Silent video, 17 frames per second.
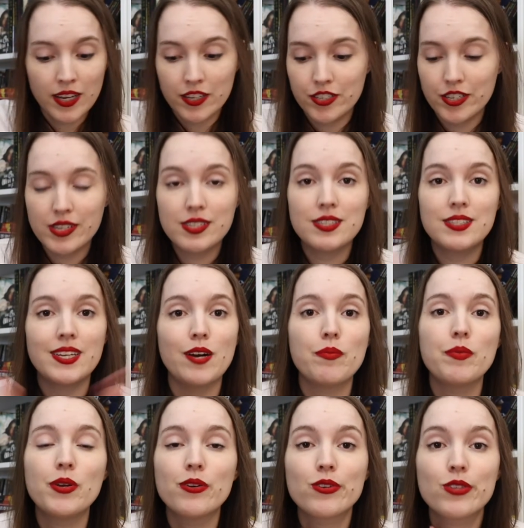Just tell
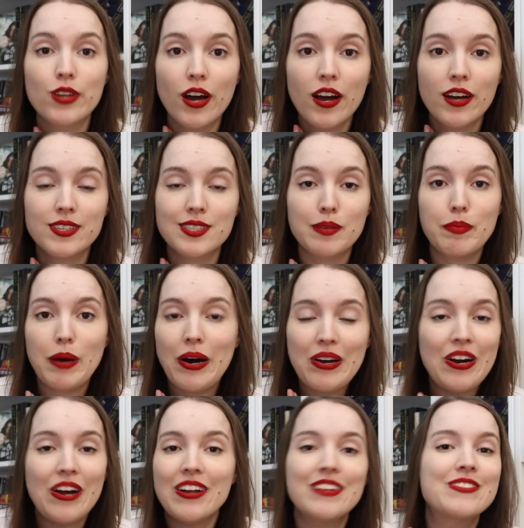me your thoughts
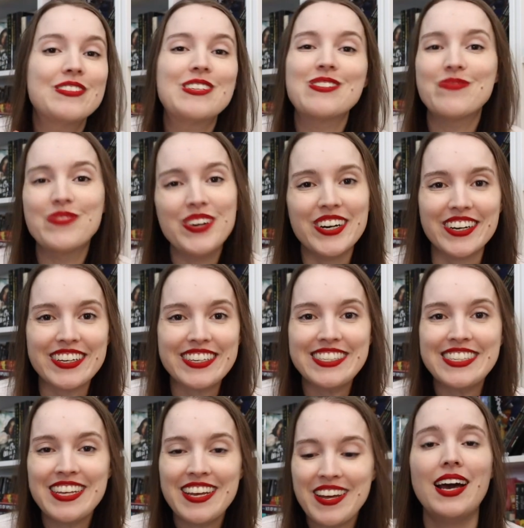about all of these books.